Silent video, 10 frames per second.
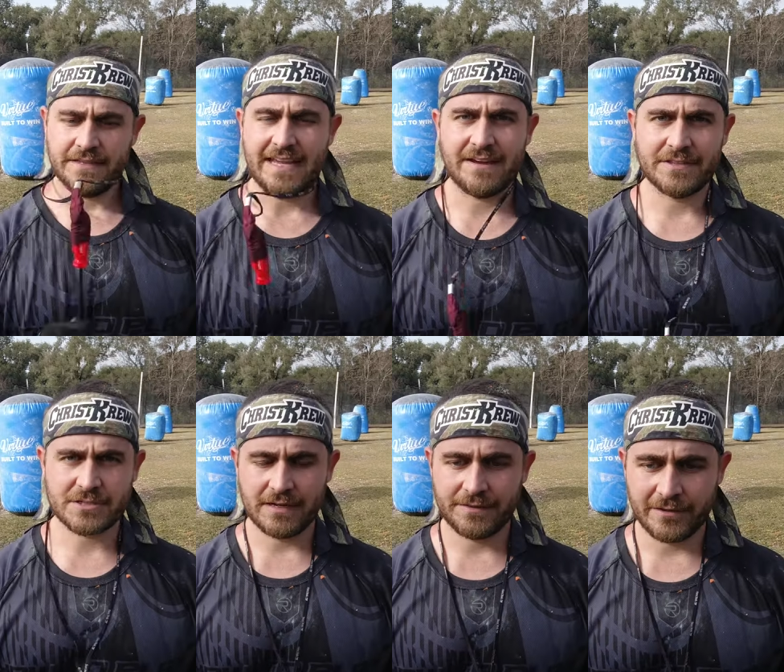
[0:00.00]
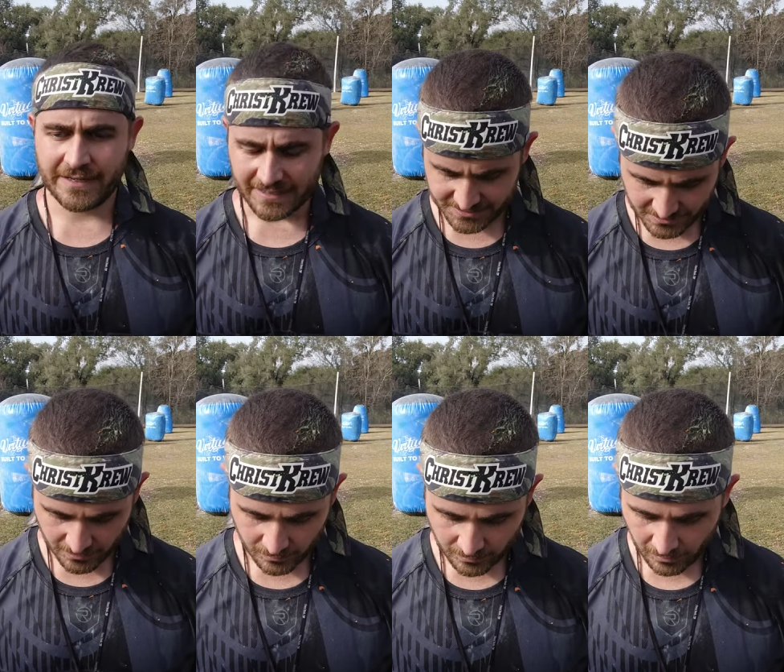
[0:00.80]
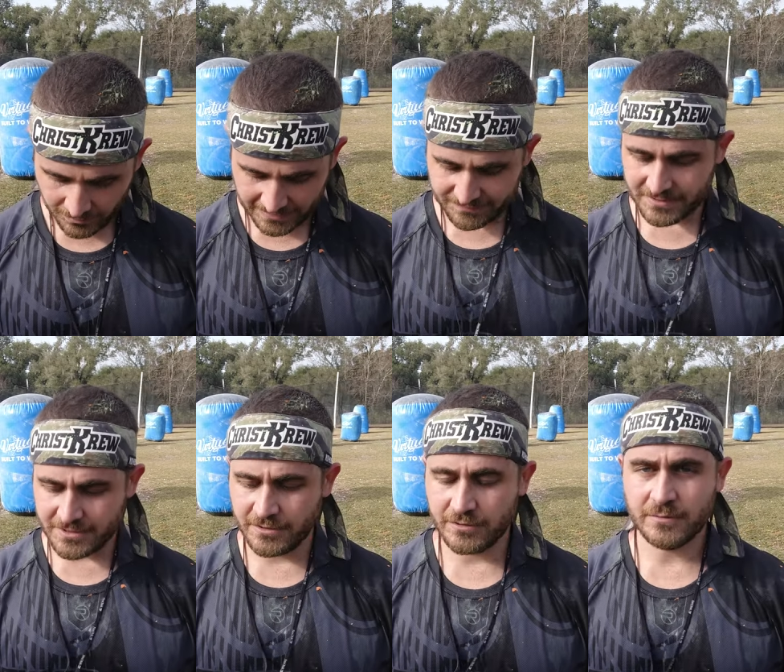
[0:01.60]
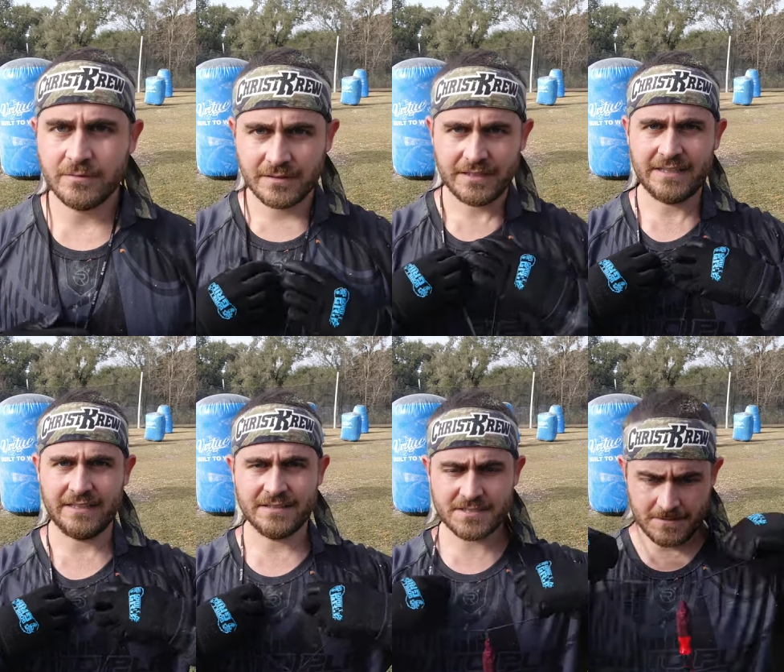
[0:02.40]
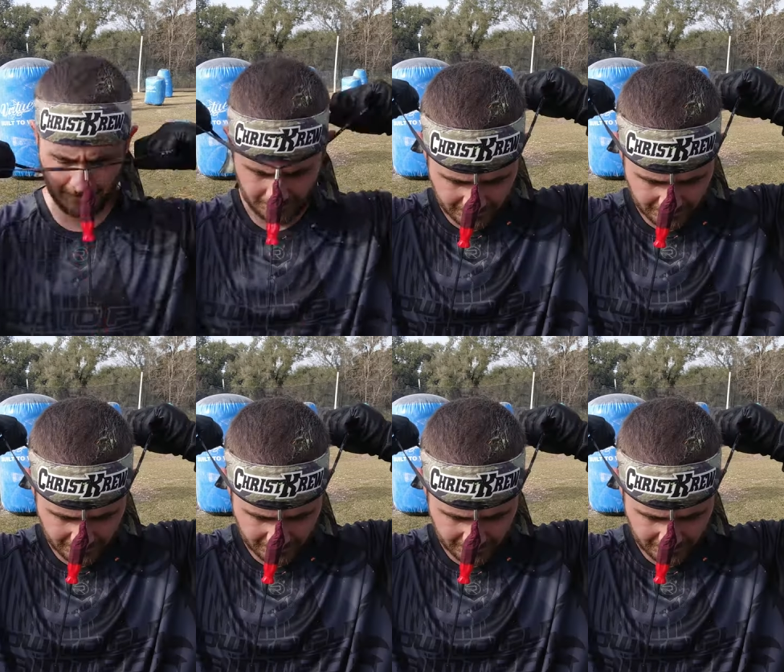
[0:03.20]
They have this around their neck. So all they have to do is